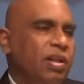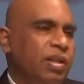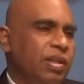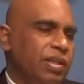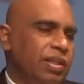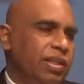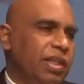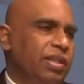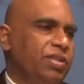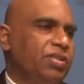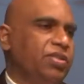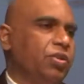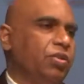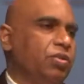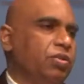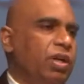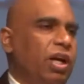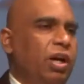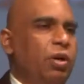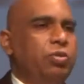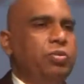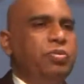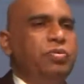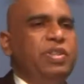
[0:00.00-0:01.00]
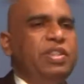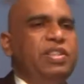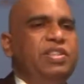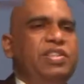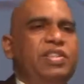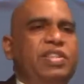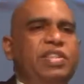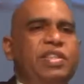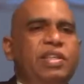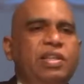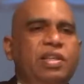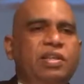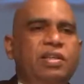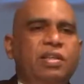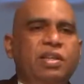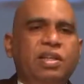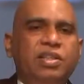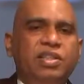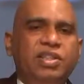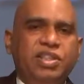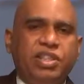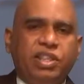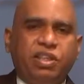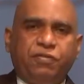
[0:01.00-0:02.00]
Yes, so now we see here a
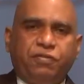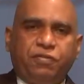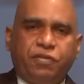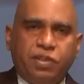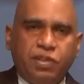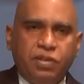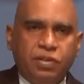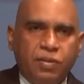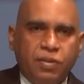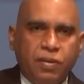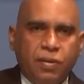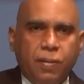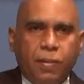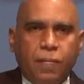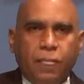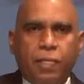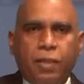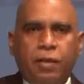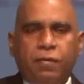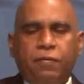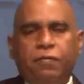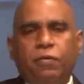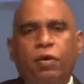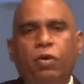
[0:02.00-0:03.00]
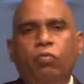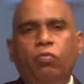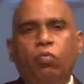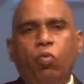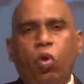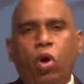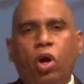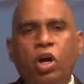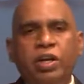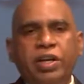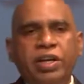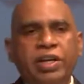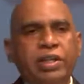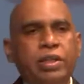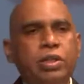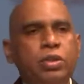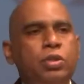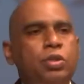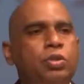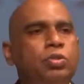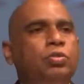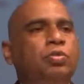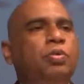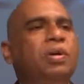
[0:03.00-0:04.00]
shift from warning
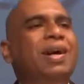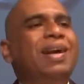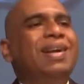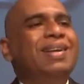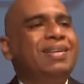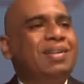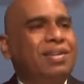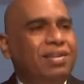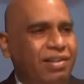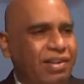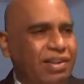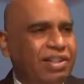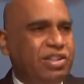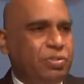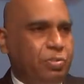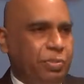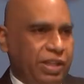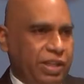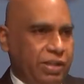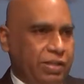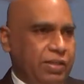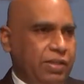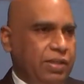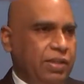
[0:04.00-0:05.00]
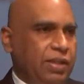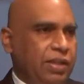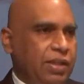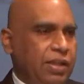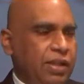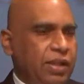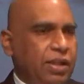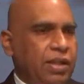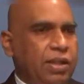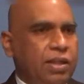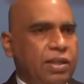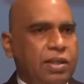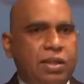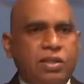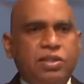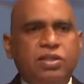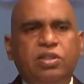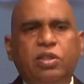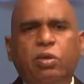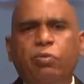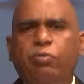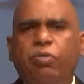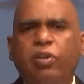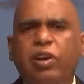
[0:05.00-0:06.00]
to encouragement. It's
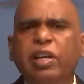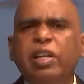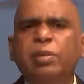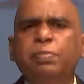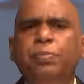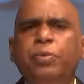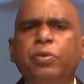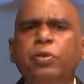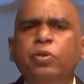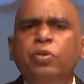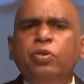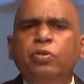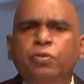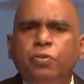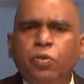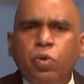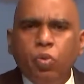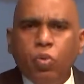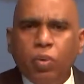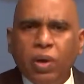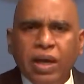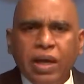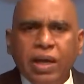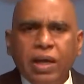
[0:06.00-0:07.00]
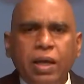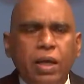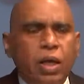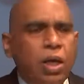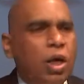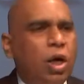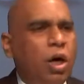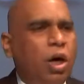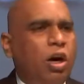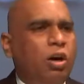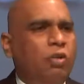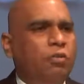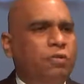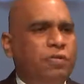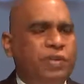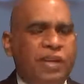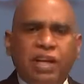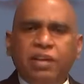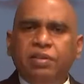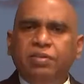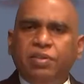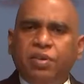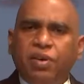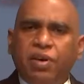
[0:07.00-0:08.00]
a very beautiful way of
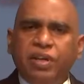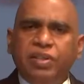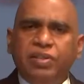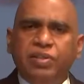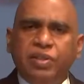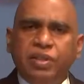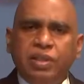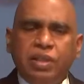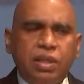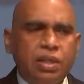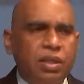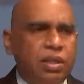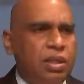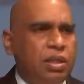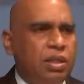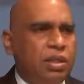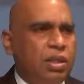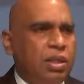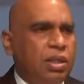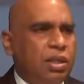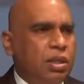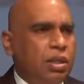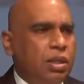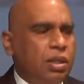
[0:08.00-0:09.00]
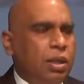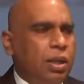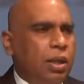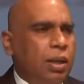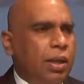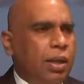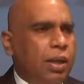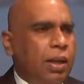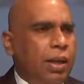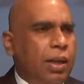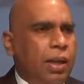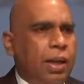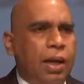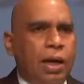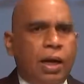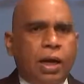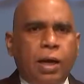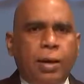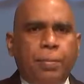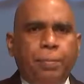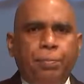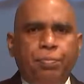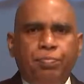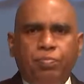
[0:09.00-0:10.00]
encouraging.
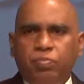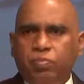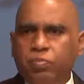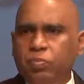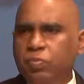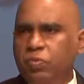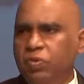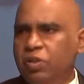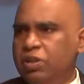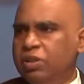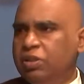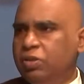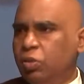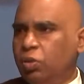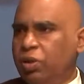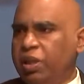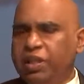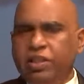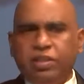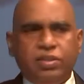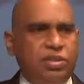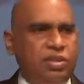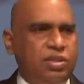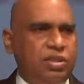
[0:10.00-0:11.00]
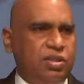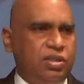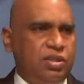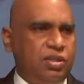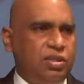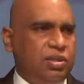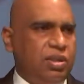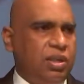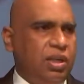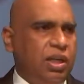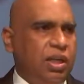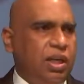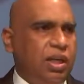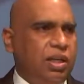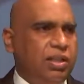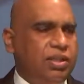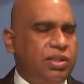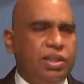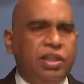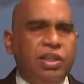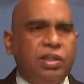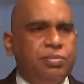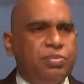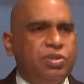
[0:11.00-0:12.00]
In today's
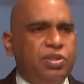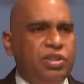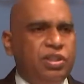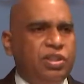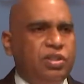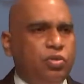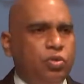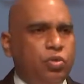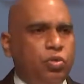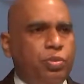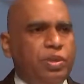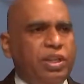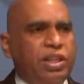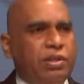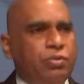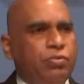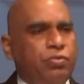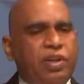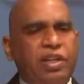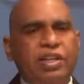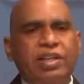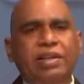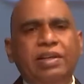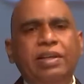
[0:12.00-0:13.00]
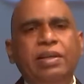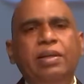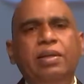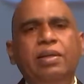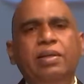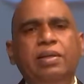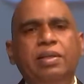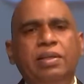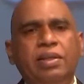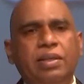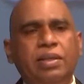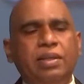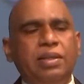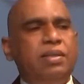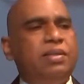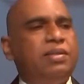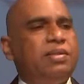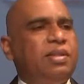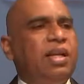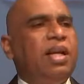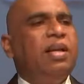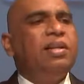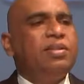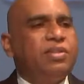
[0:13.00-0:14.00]
terms, this would be a very
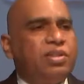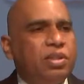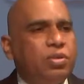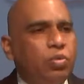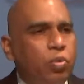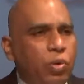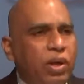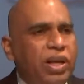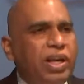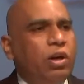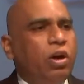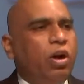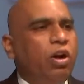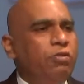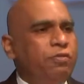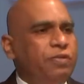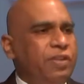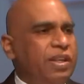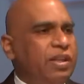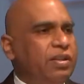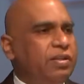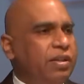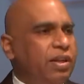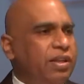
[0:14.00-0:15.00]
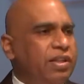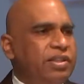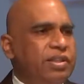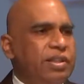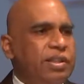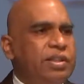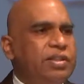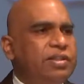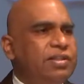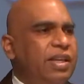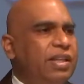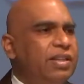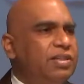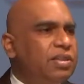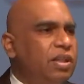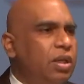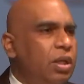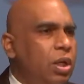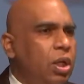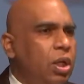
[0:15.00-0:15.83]
intelligent way of encouraging. He says,